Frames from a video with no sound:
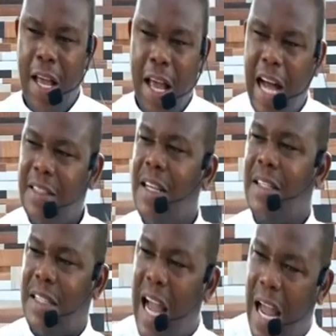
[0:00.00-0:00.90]
At a
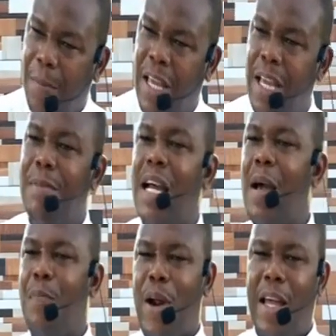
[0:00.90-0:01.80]
time, he made
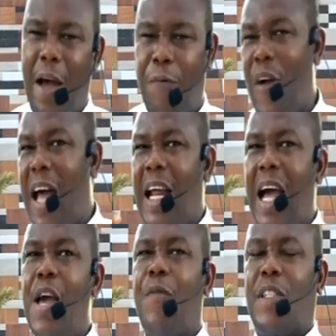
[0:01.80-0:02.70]
a prayer, Father,
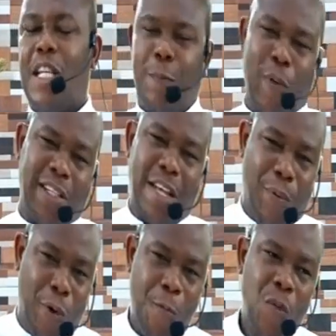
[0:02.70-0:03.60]
if it is
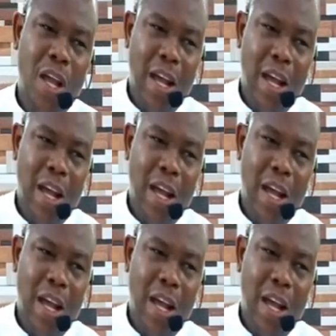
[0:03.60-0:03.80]
possible,